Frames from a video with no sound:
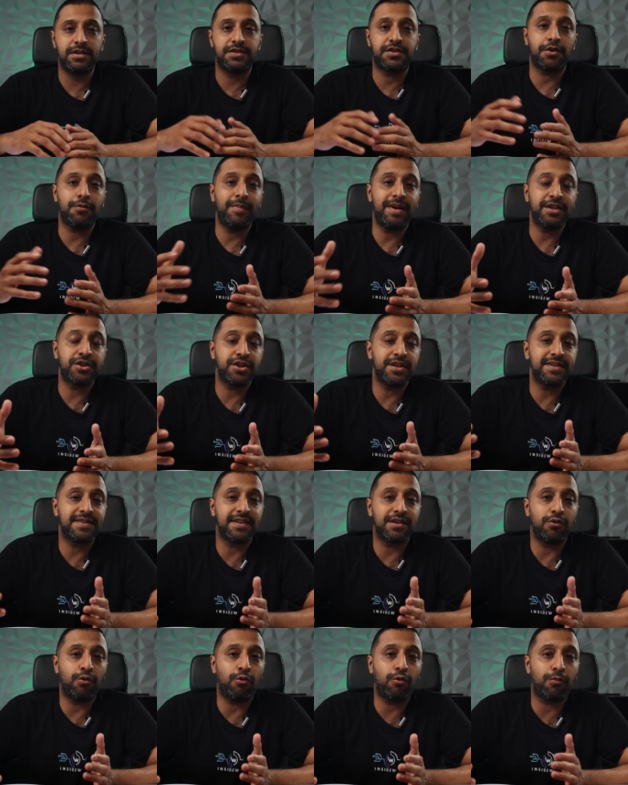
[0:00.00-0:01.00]
So mesh
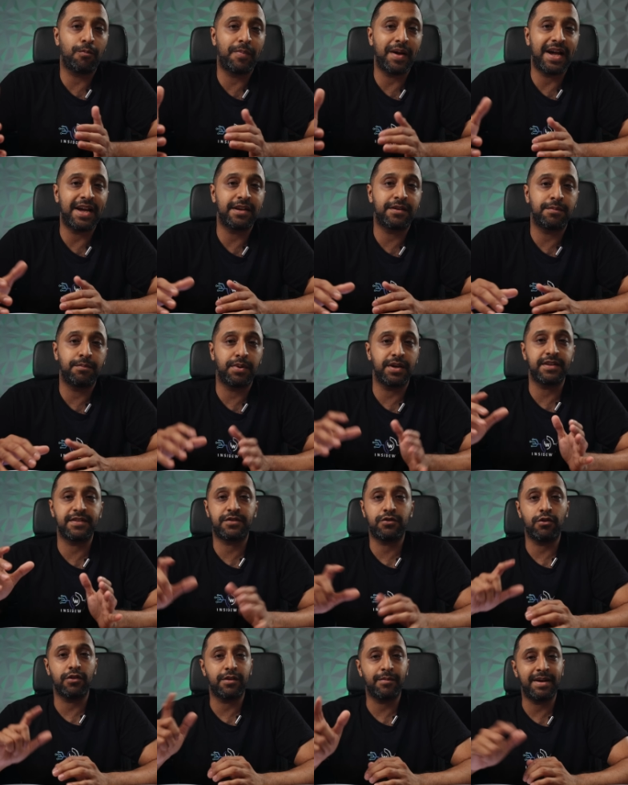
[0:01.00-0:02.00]
isn't all bad, but
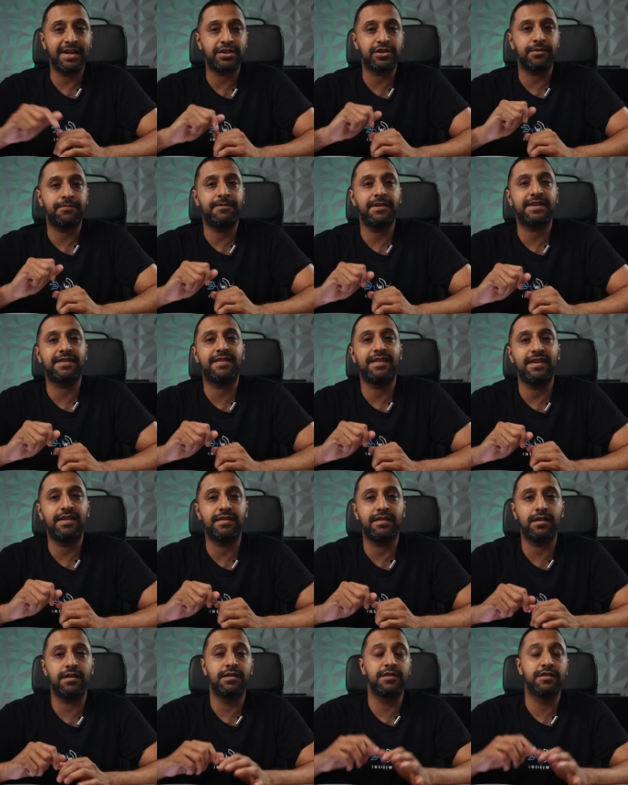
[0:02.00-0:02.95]
it's not the magic fix either.